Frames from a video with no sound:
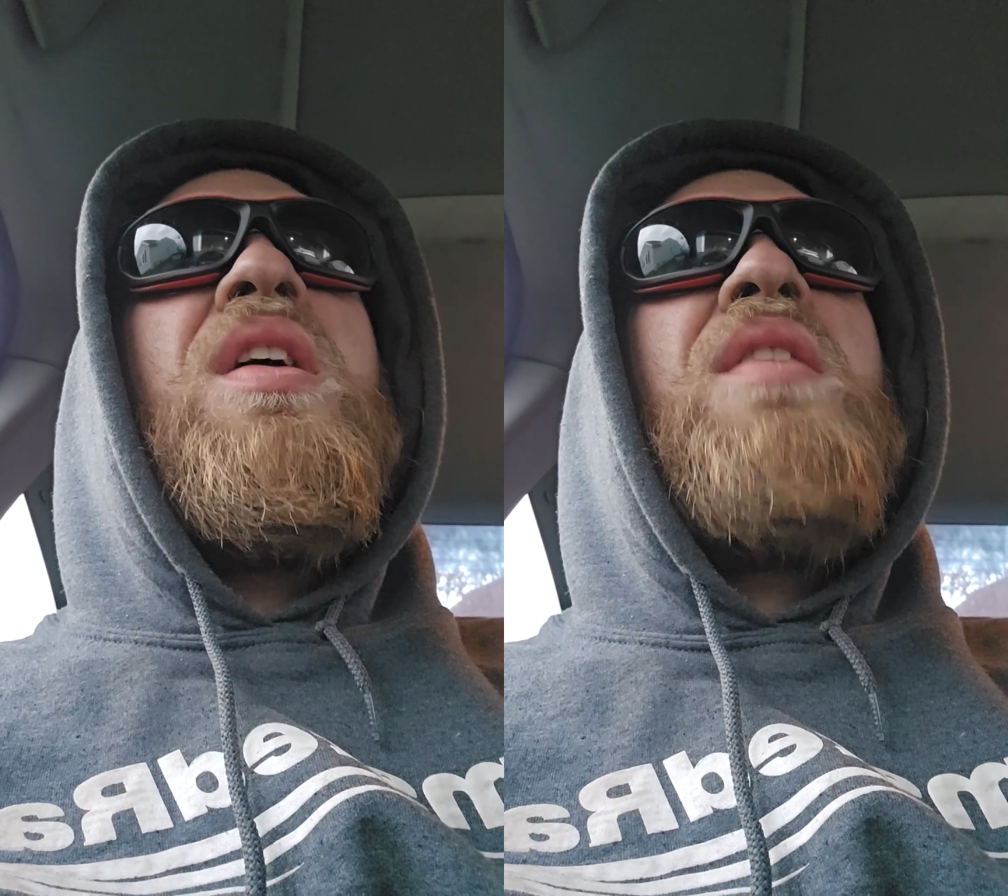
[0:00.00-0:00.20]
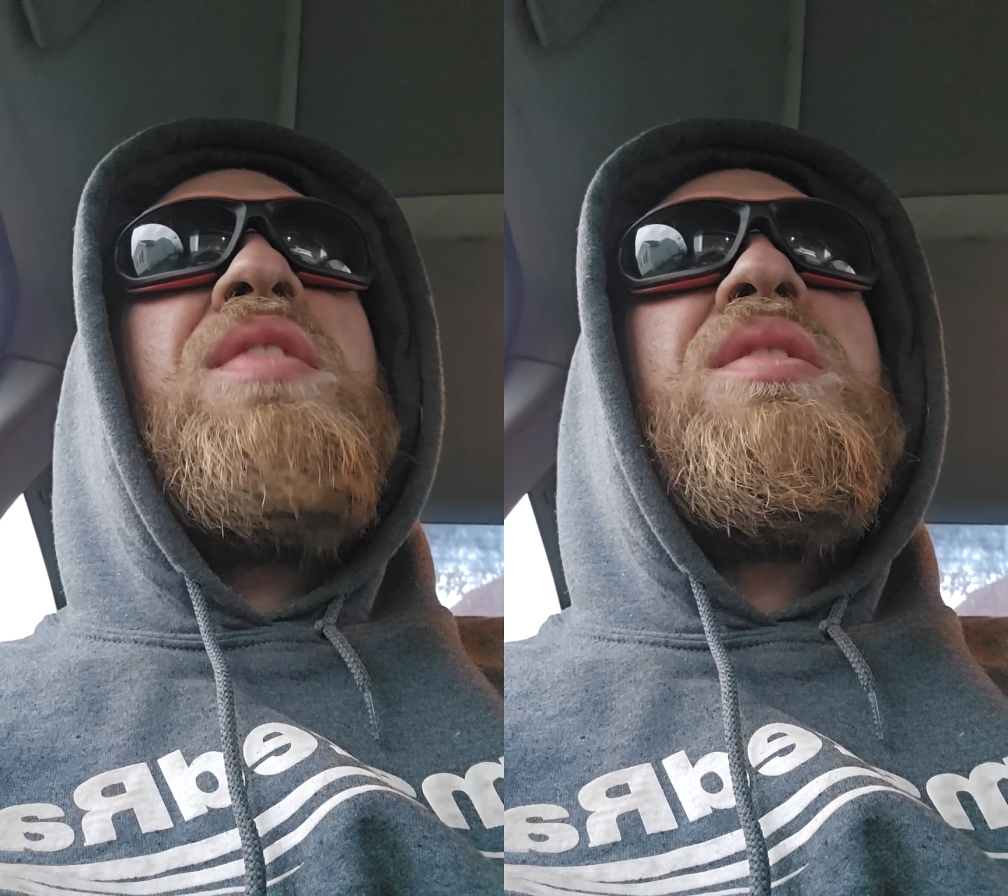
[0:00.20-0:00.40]

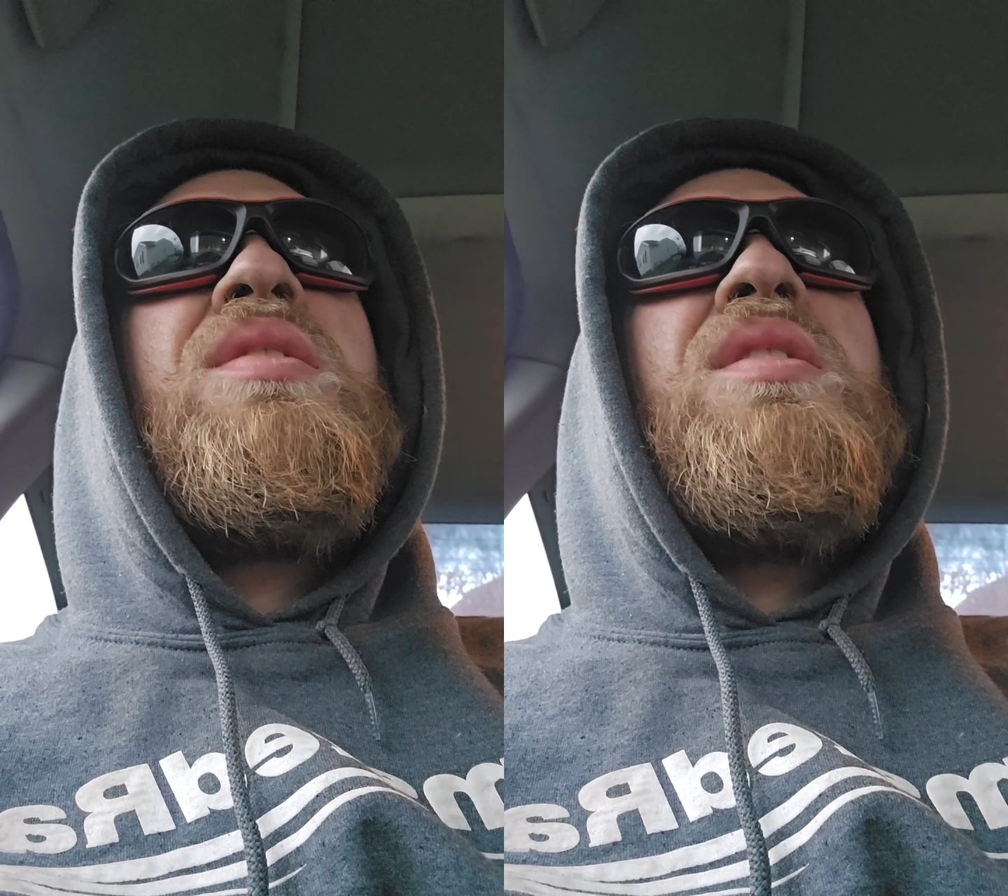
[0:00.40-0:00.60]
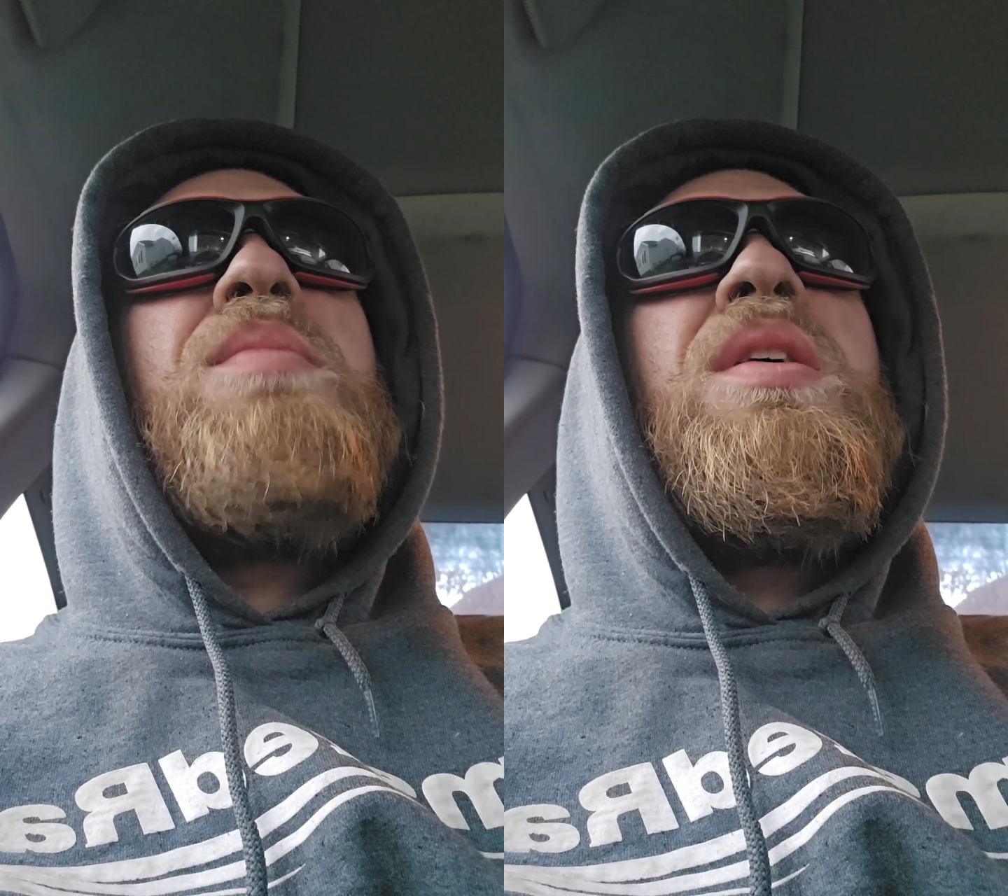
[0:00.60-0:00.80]

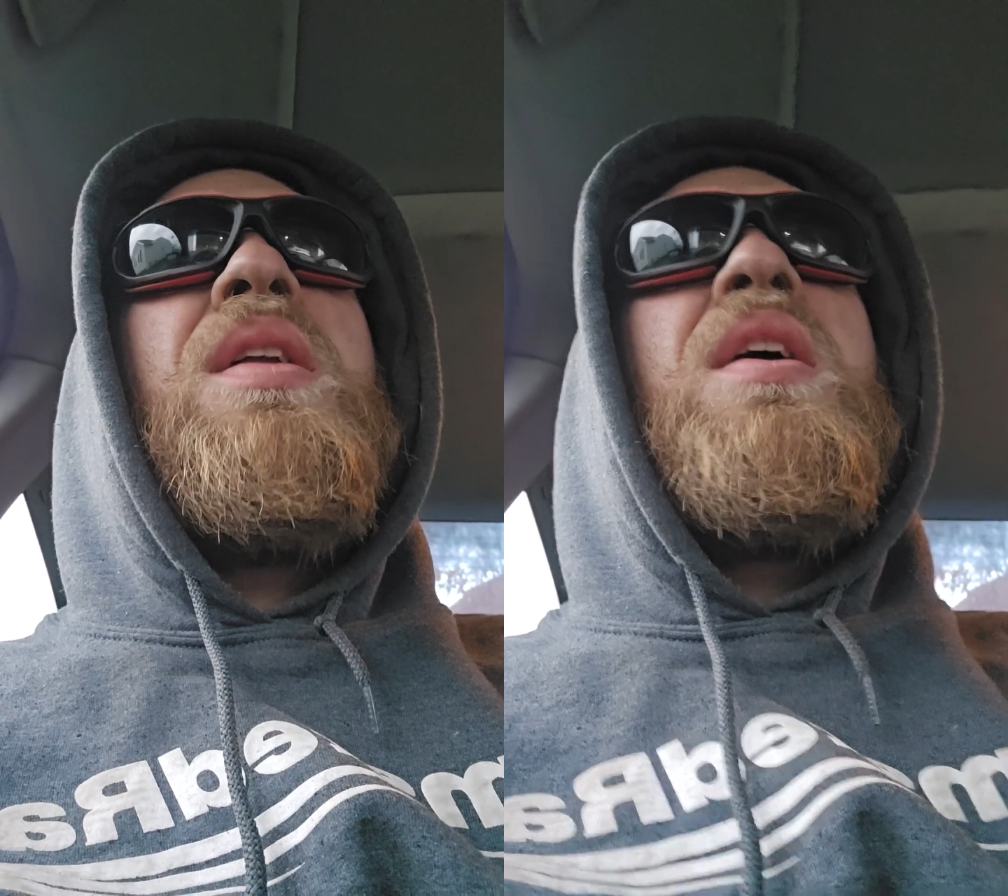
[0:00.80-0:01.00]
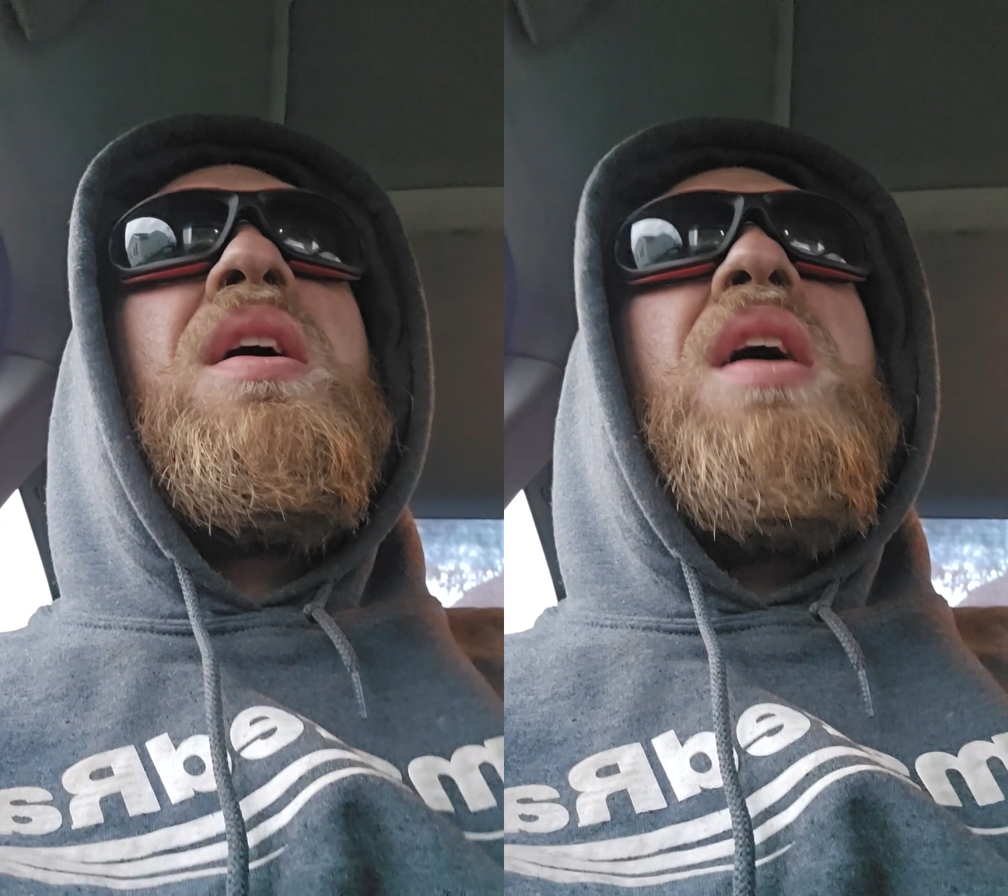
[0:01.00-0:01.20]
obviously, but
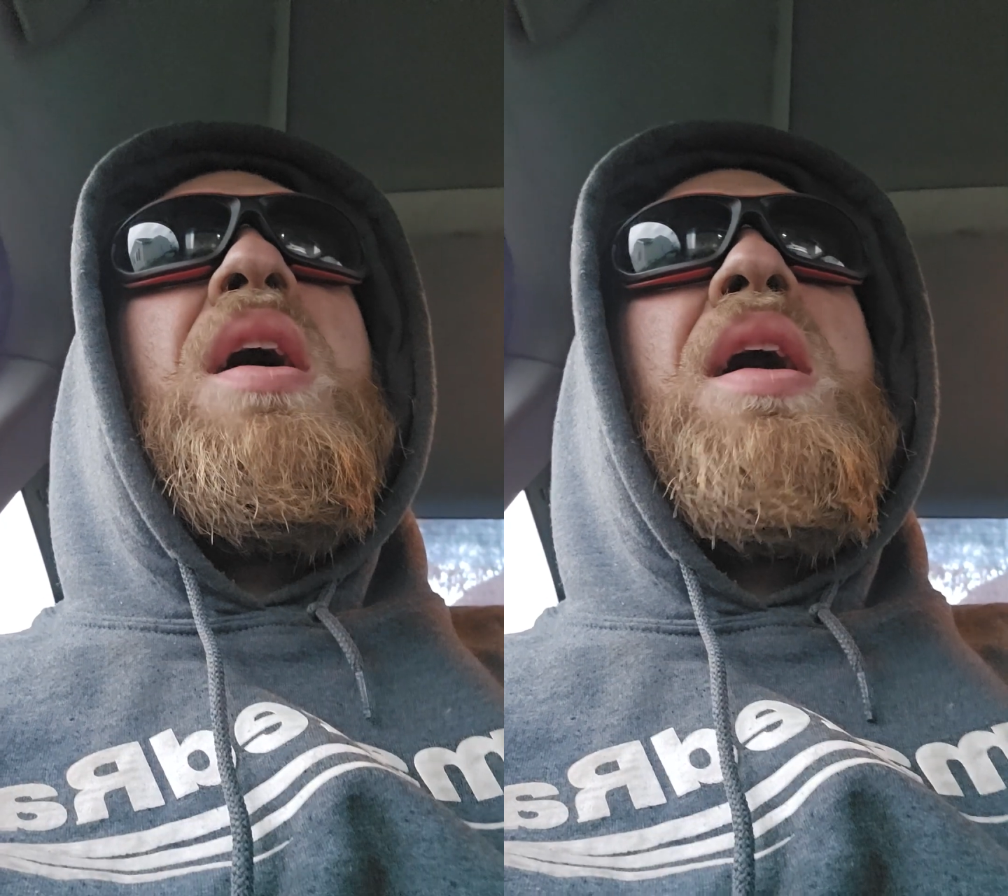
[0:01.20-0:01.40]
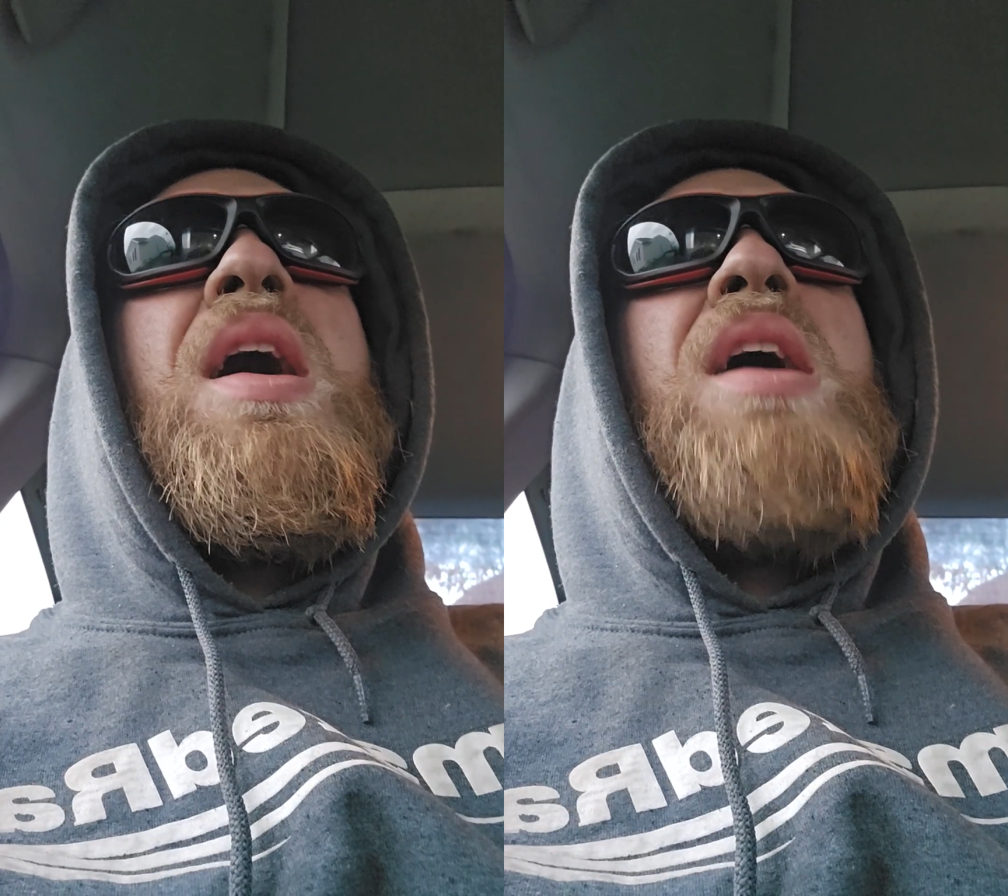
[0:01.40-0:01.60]

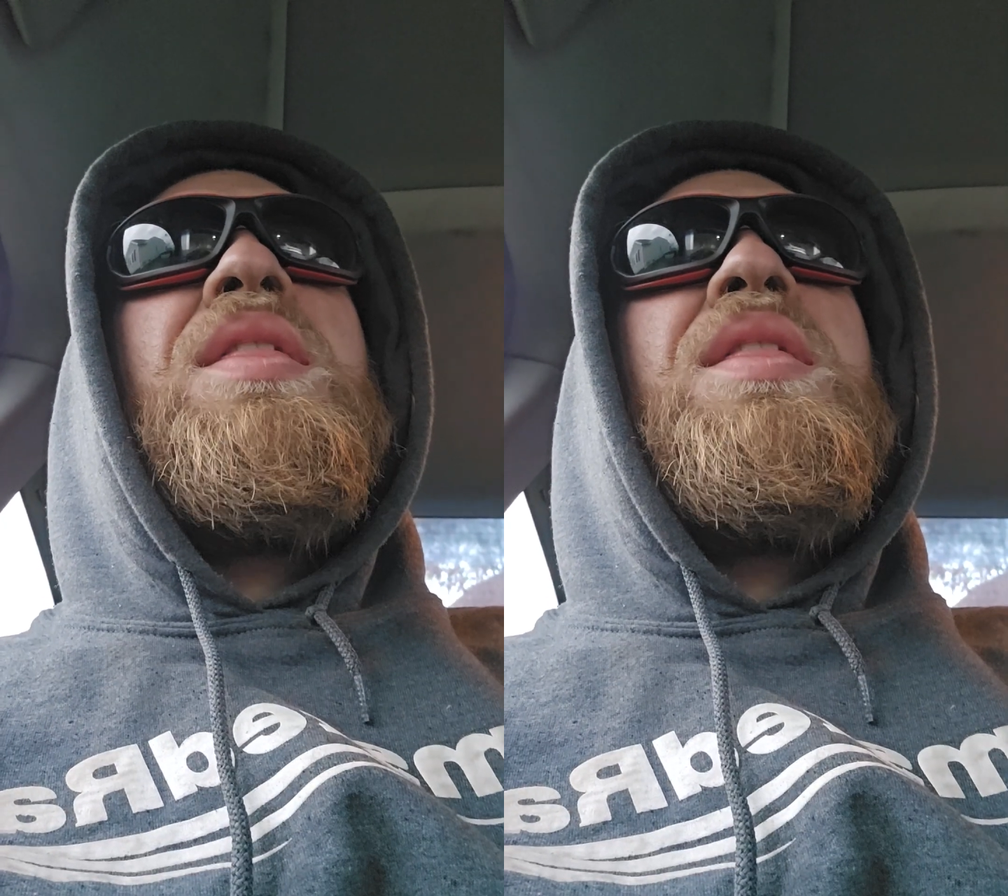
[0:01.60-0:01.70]
I